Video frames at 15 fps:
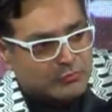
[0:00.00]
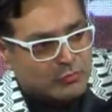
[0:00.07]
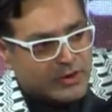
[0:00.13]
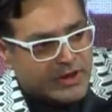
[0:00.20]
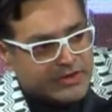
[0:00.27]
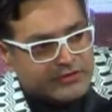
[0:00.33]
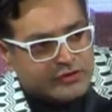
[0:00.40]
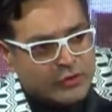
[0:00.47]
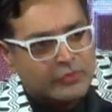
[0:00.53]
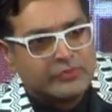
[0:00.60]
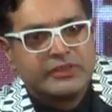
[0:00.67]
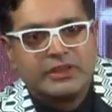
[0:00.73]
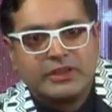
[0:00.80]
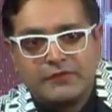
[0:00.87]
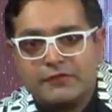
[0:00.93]
what is
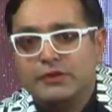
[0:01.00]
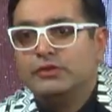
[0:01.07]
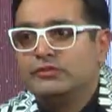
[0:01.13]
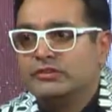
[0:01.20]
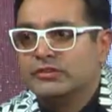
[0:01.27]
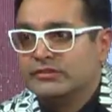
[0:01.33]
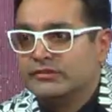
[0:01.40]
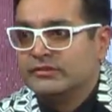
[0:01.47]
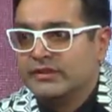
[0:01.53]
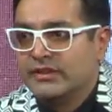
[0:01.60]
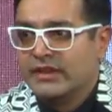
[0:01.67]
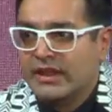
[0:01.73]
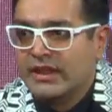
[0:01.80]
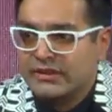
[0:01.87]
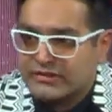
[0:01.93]
causing confusion
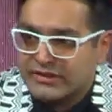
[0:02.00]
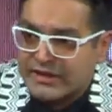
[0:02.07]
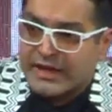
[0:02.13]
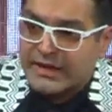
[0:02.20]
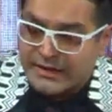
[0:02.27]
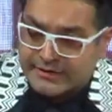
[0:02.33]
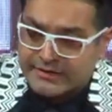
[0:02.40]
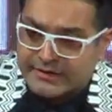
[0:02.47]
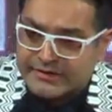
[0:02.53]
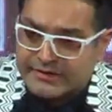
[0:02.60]
in today's